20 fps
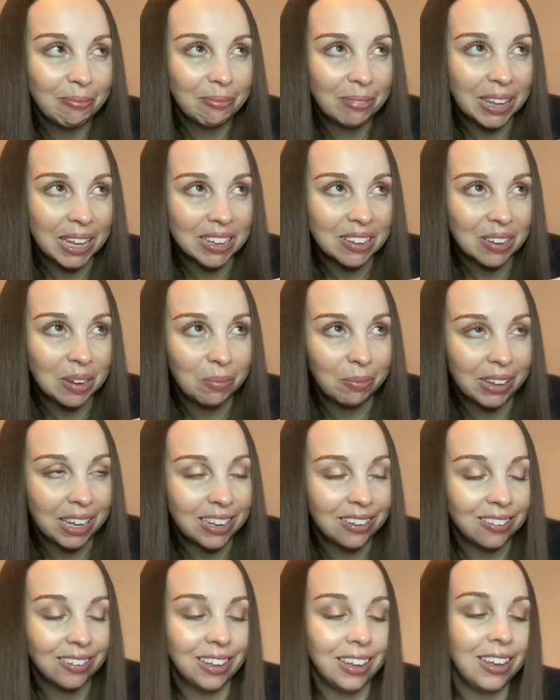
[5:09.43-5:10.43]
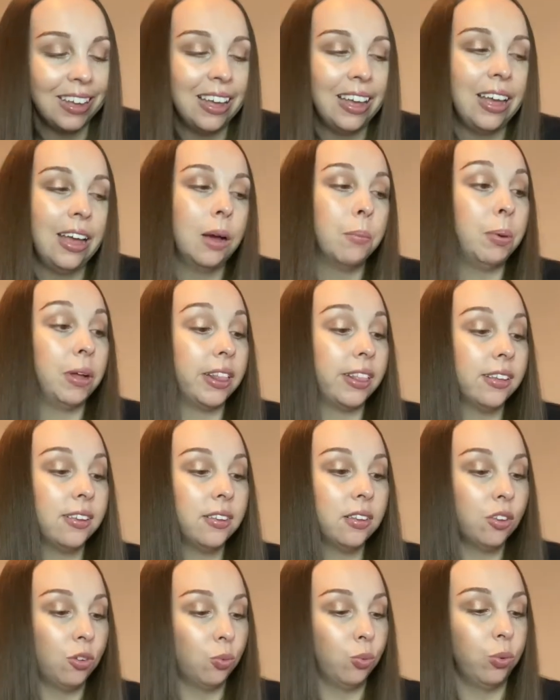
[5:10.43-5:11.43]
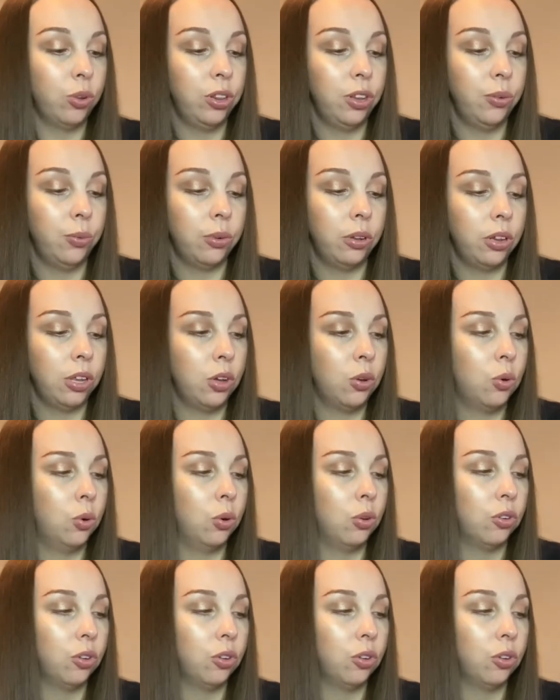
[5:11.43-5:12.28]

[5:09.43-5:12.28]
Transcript: Guess I'm lazy, but this is really, really cool.